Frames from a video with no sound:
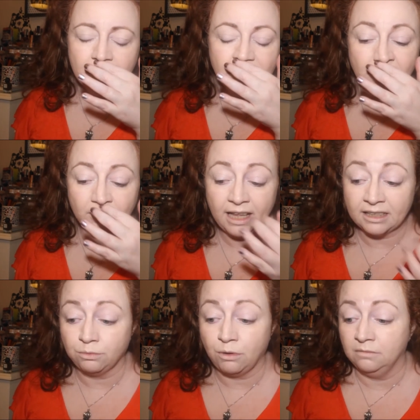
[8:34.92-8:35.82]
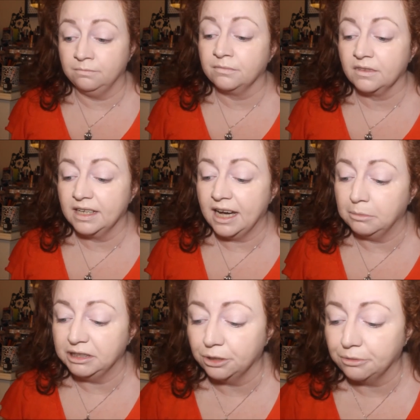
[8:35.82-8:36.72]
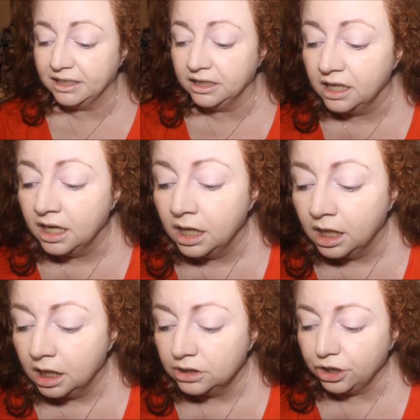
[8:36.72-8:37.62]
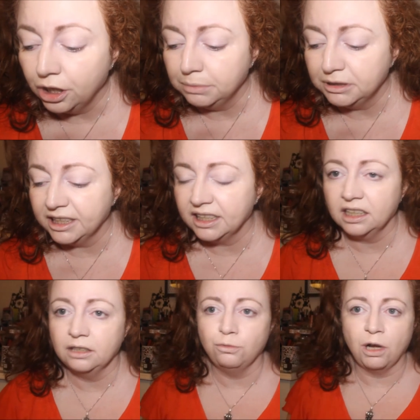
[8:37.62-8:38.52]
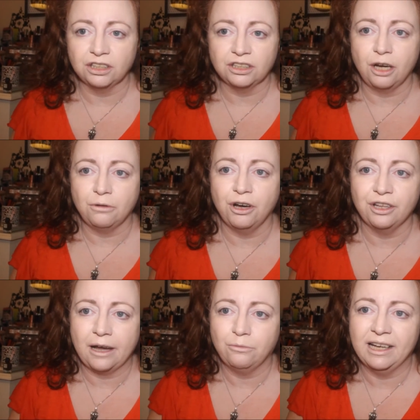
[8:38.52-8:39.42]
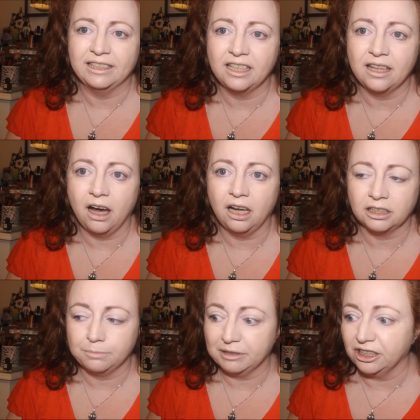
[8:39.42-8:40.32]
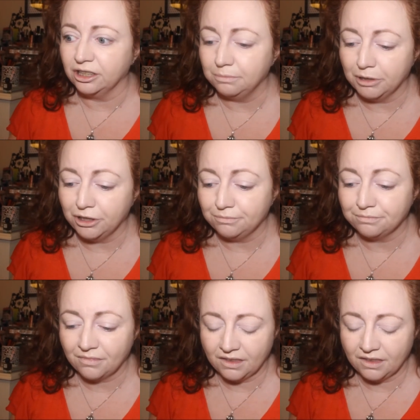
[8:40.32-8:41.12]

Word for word: so that's what I'll be doing don't particularly want to go all that way to the hospital but